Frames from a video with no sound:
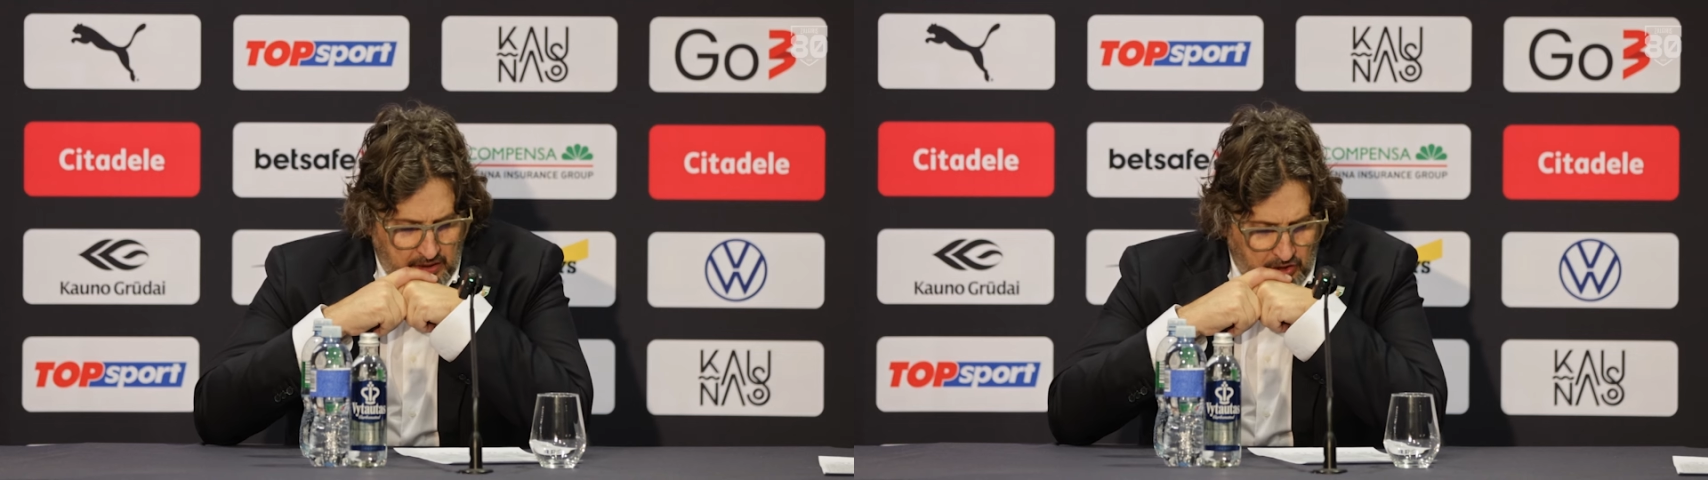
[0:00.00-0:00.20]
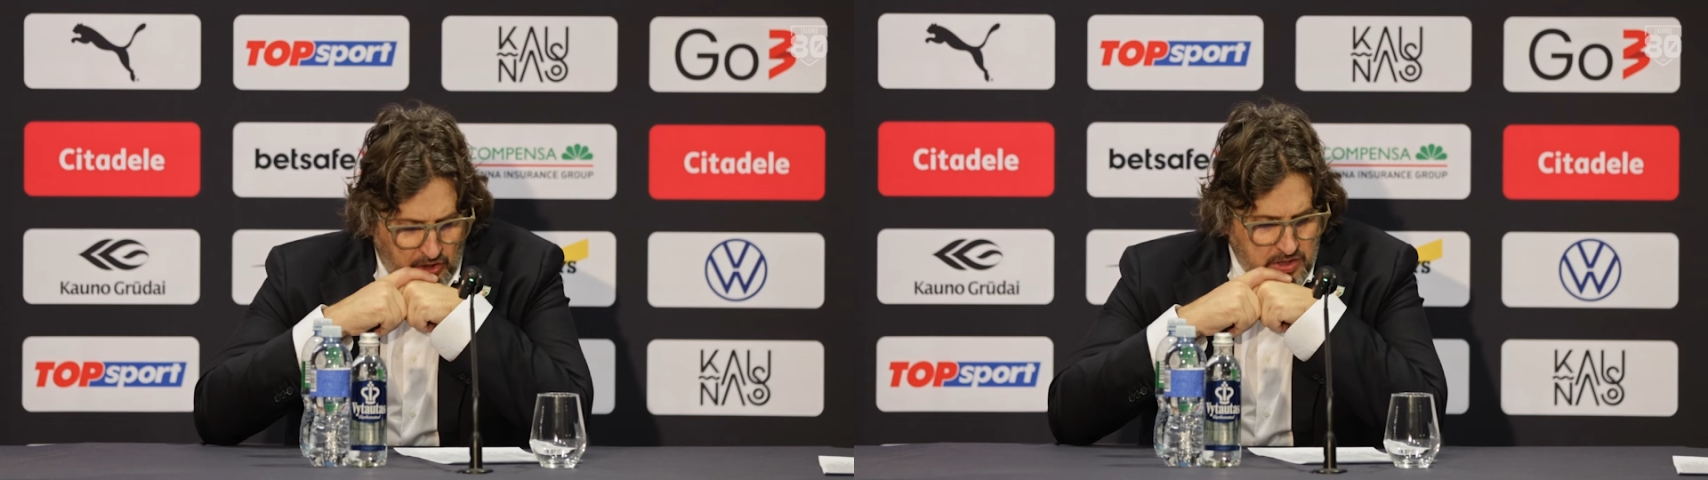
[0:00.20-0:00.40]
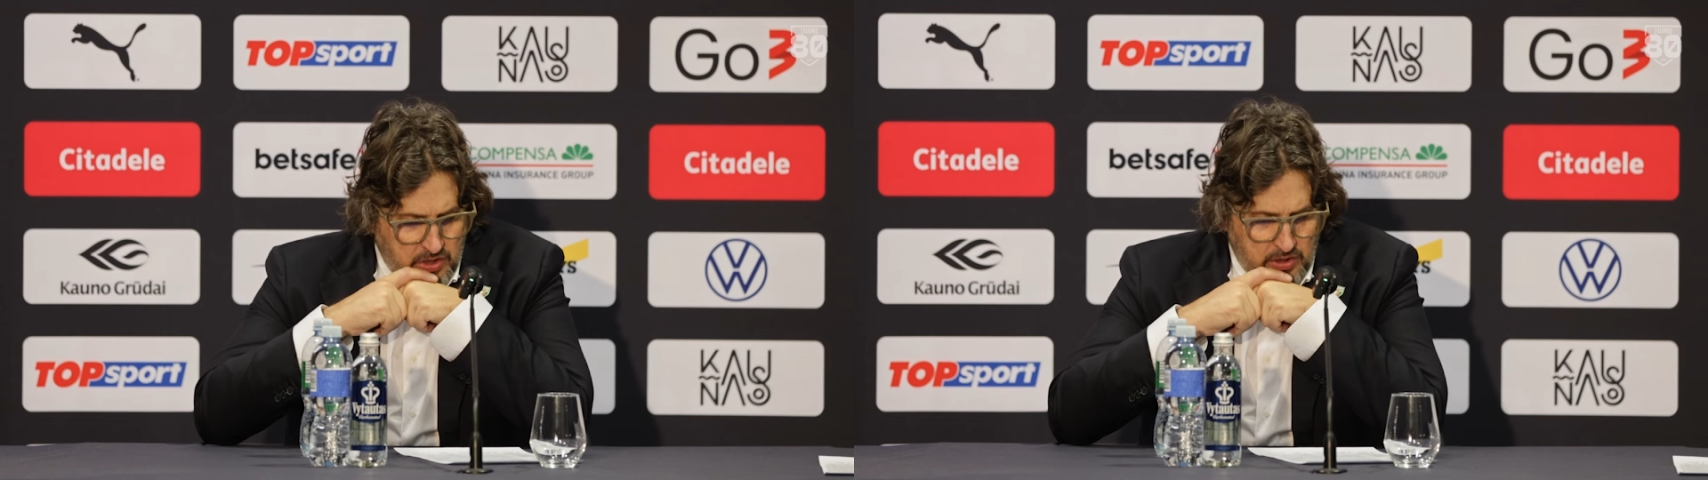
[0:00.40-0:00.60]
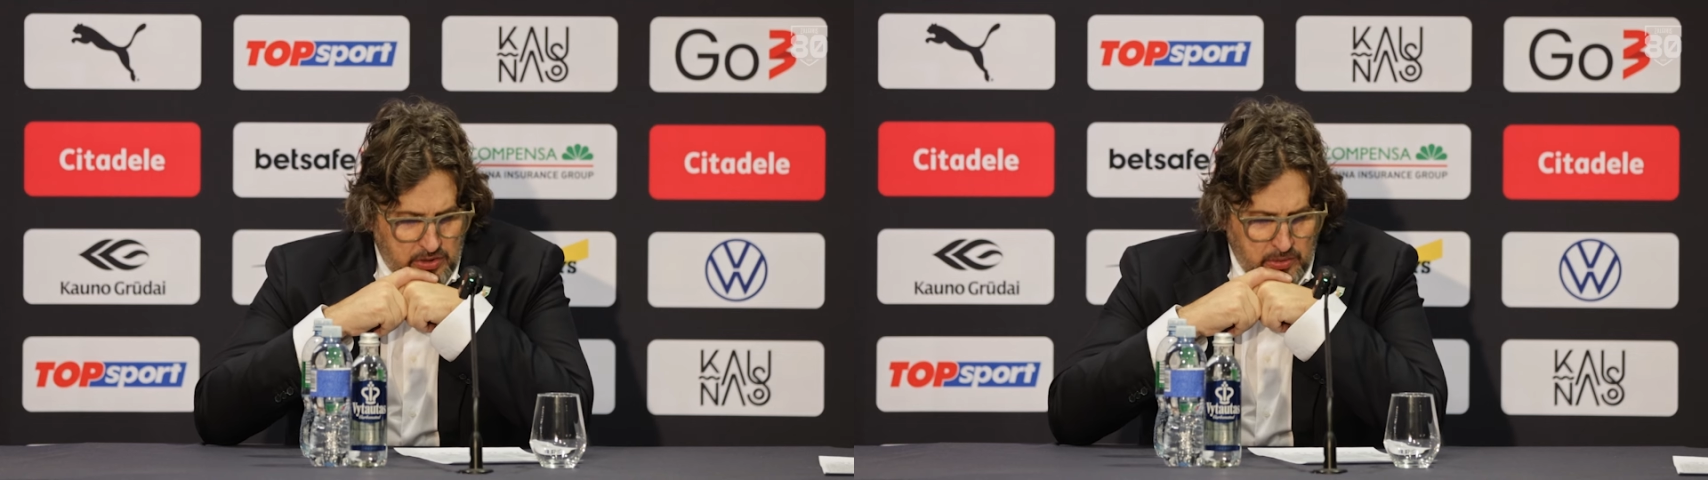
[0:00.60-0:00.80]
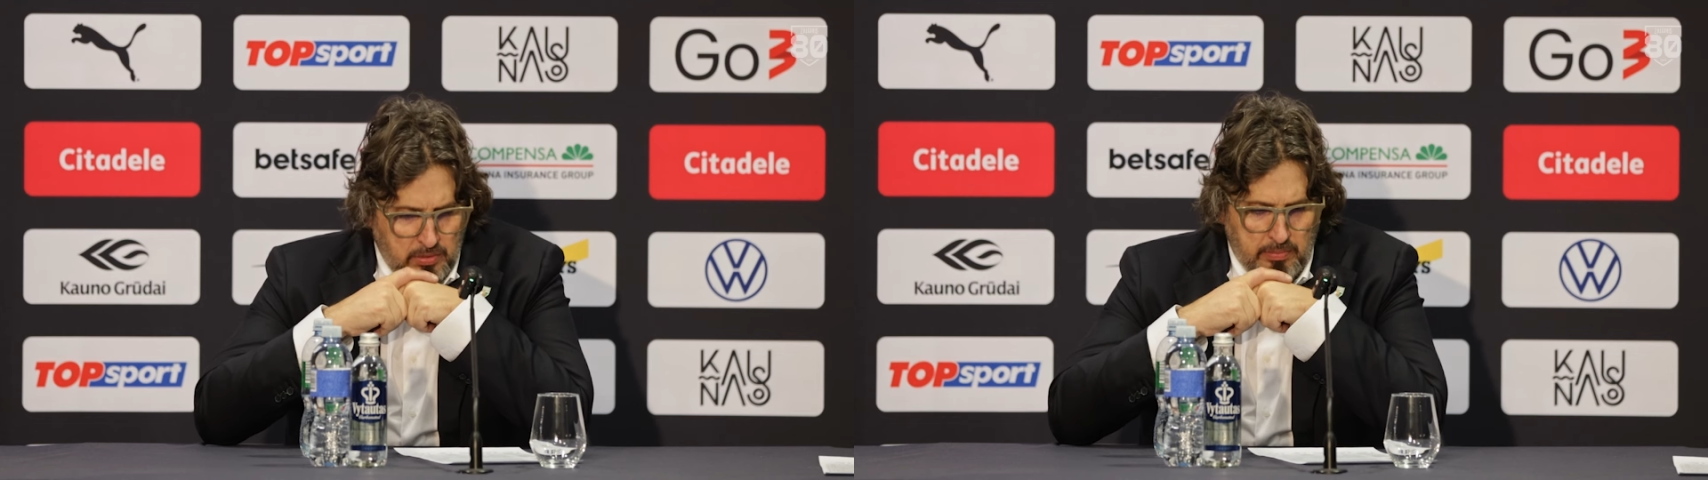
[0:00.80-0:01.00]
not so
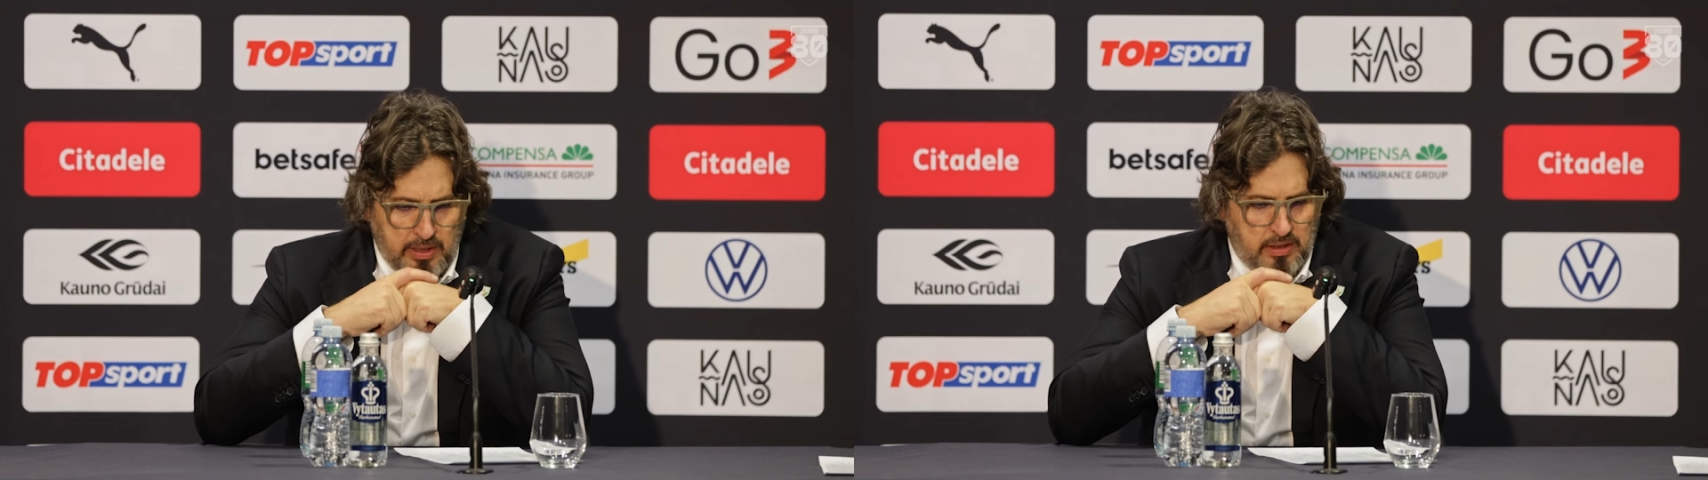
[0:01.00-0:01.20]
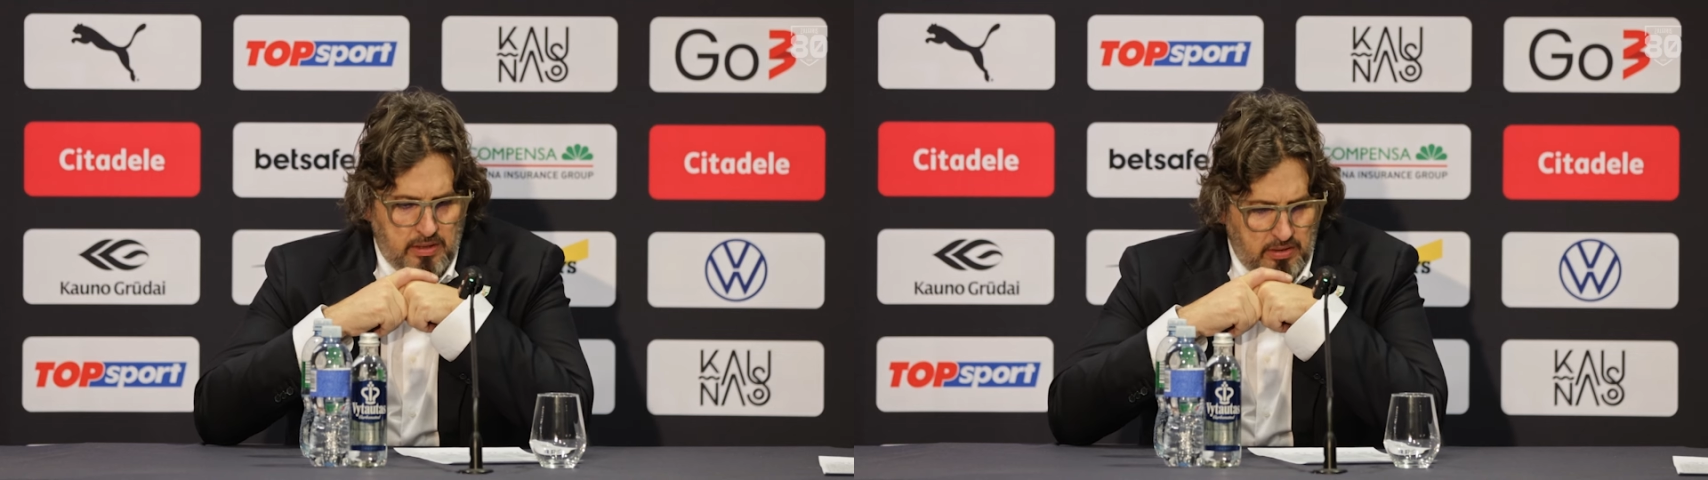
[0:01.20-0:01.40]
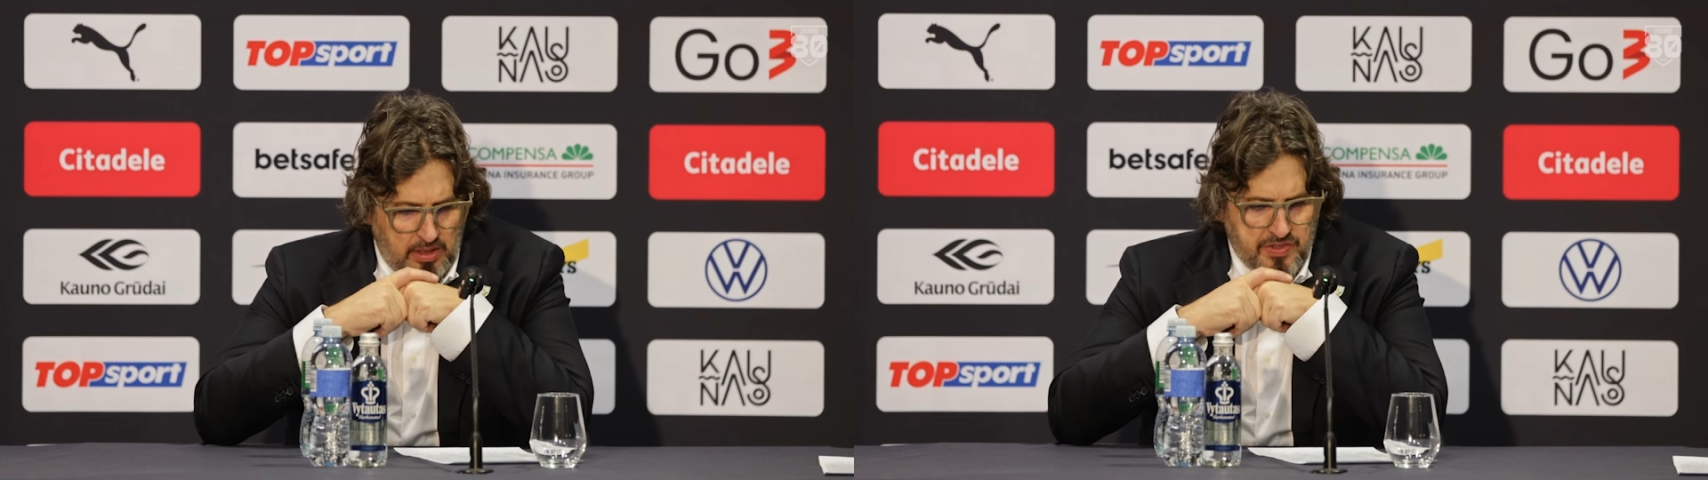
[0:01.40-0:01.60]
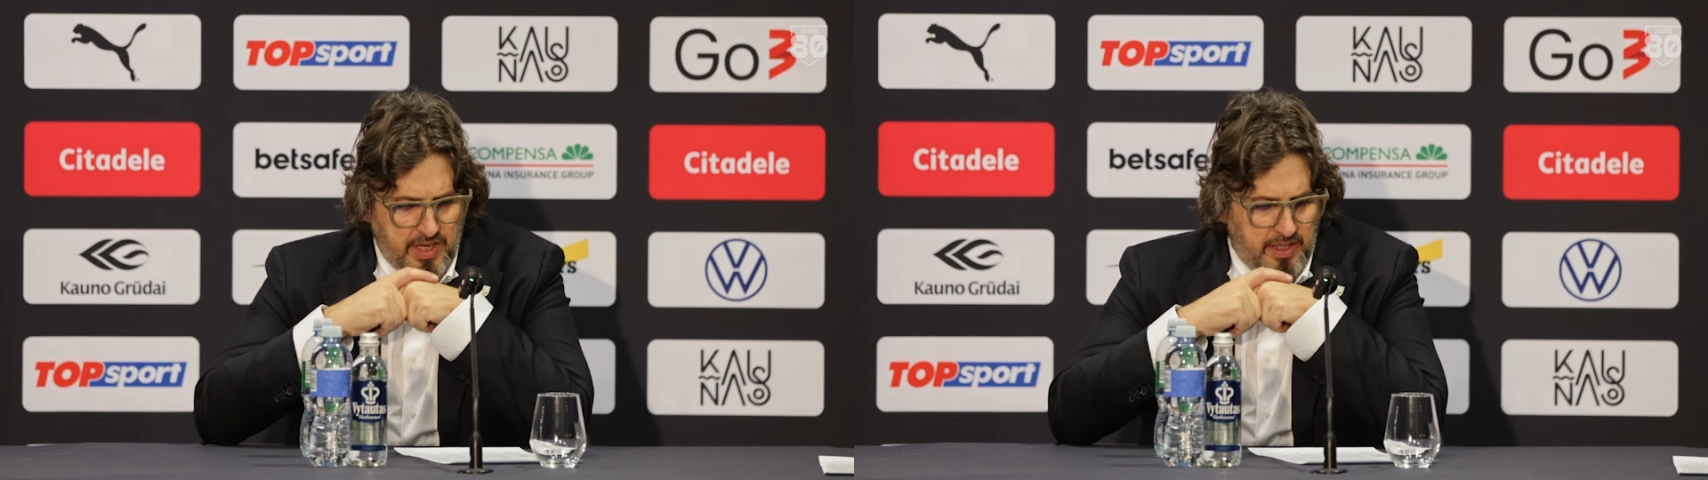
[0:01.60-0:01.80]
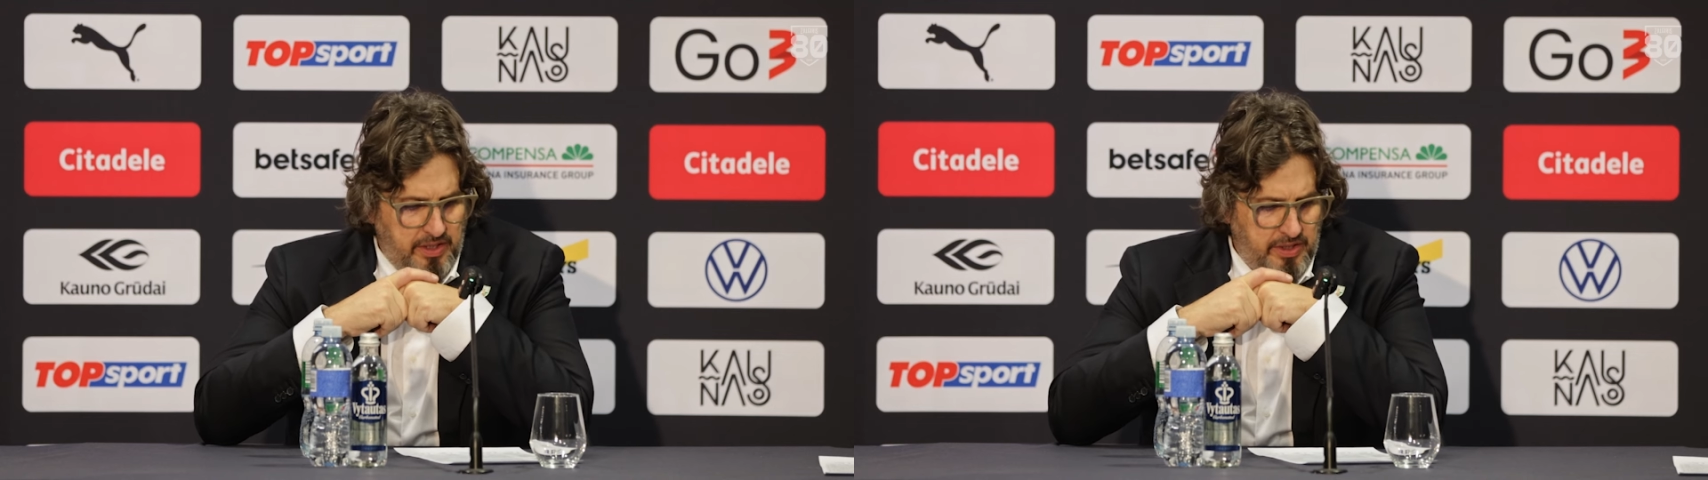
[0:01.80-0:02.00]
good, but he's
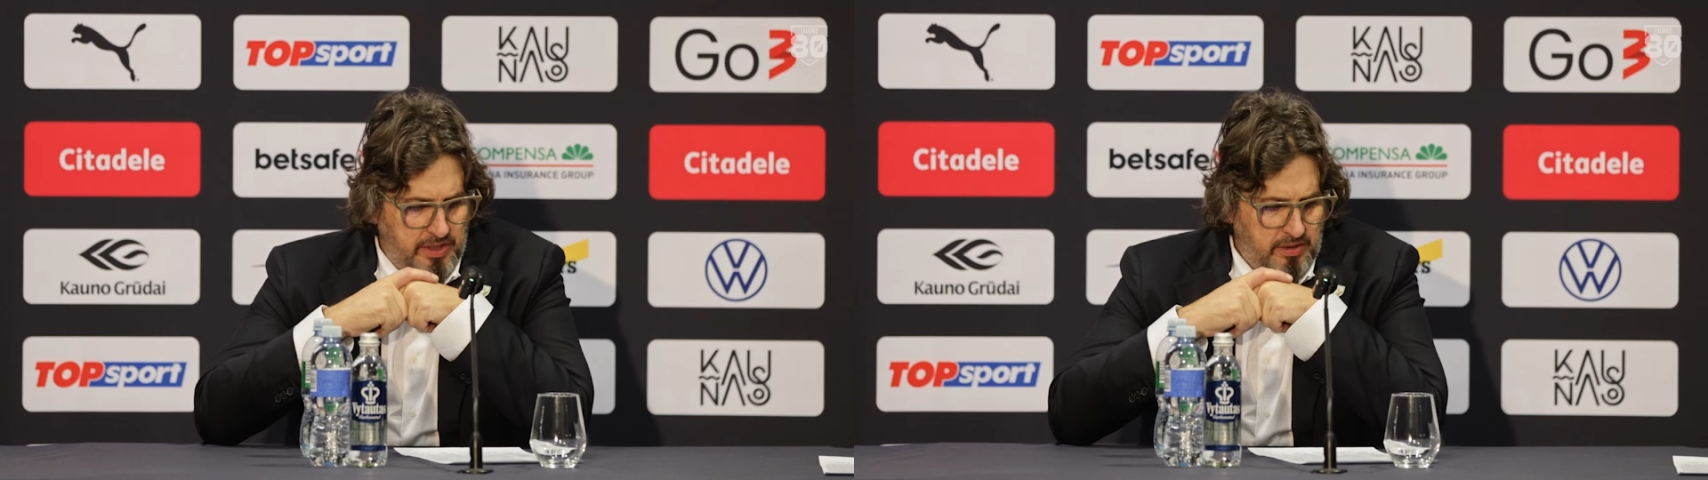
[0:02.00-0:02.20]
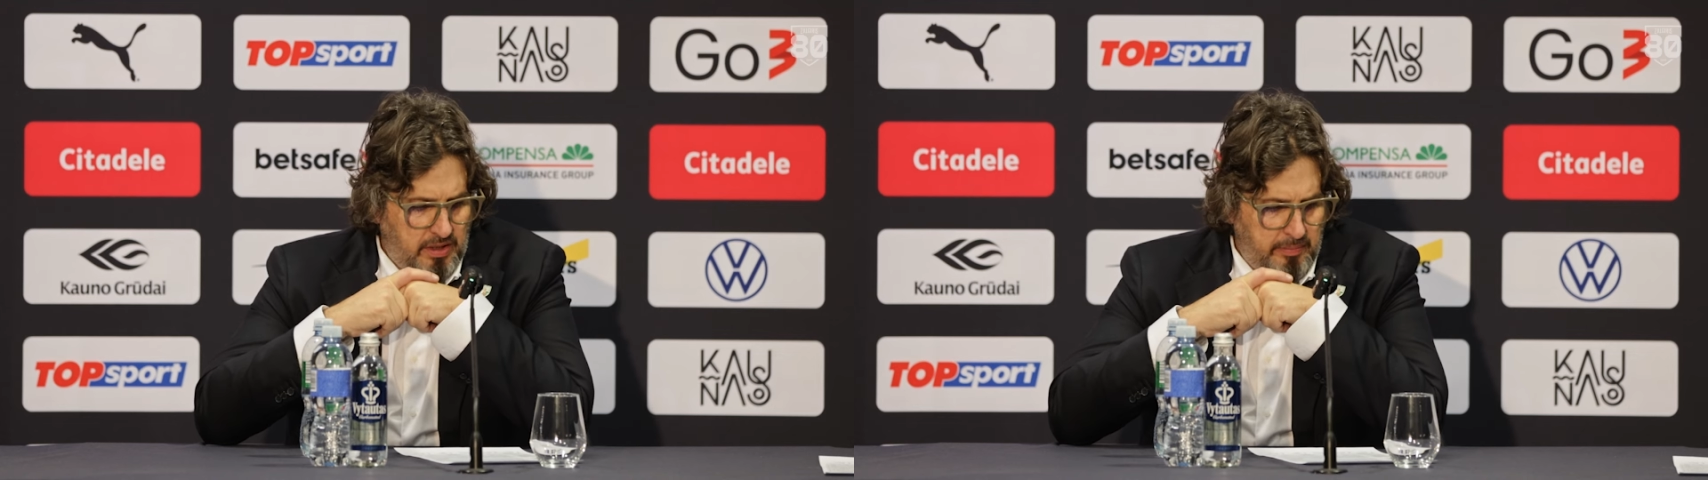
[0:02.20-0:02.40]
getting there.